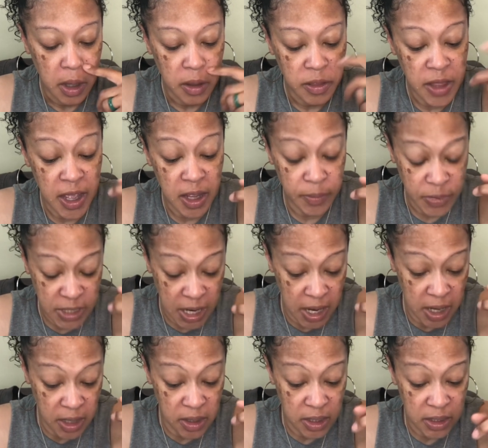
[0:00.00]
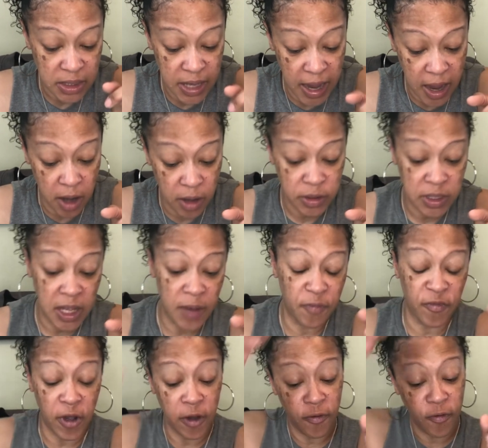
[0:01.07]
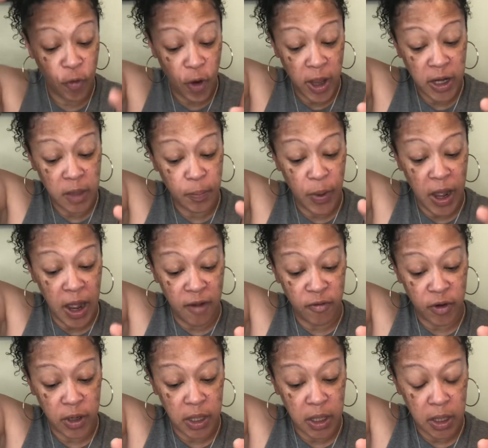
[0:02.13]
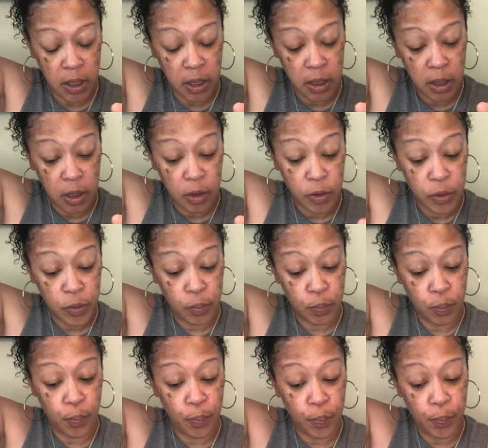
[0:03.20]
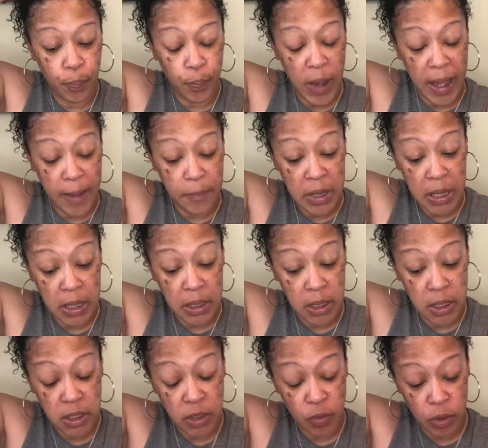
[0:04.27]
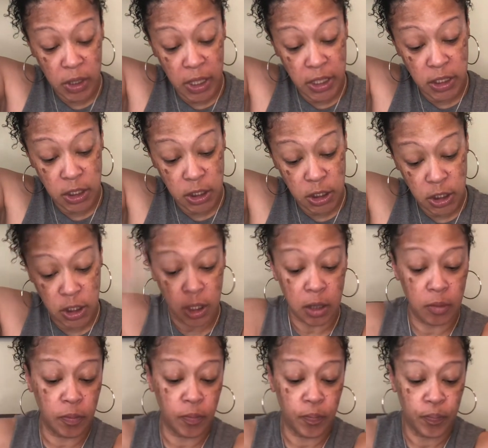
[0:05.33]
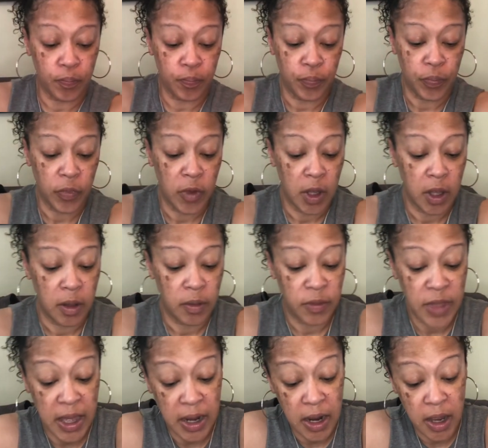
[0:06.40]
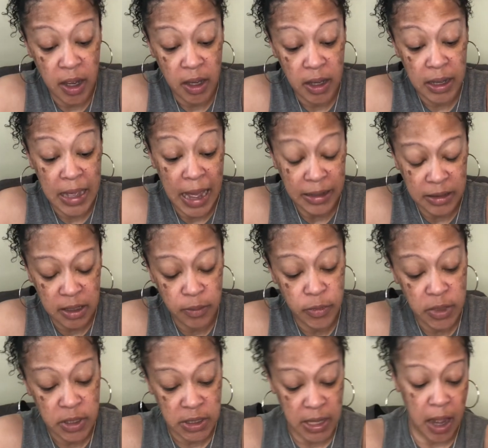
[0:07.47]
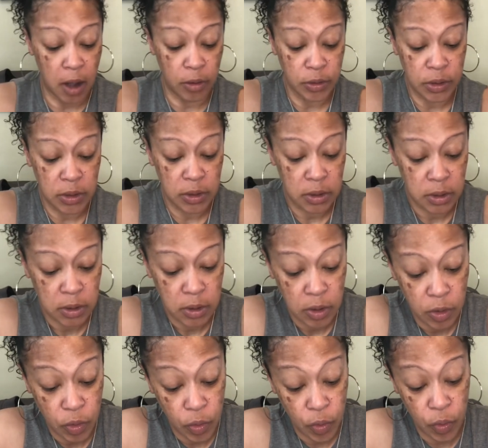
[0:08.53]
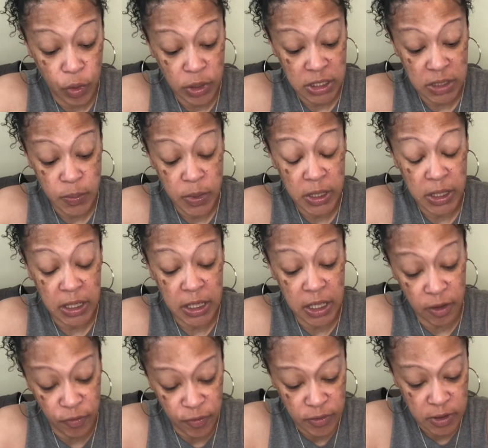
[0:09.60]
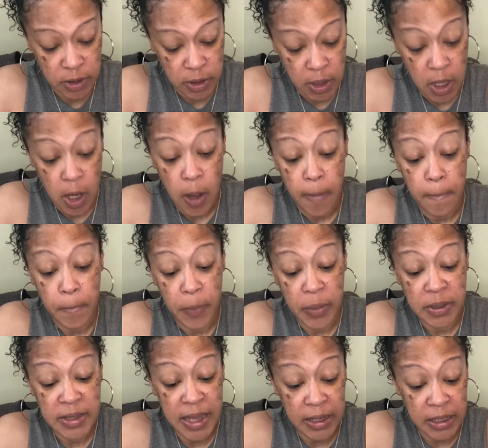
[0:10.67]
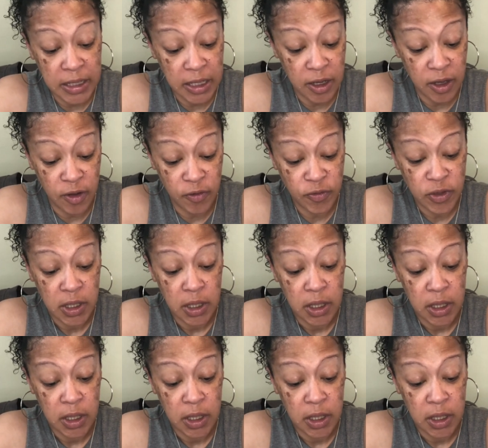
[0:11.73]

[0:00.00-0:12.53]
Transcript: They obtained this house. They avoided poverty by being in this relationship that got them this house, which has been a gift. But that gift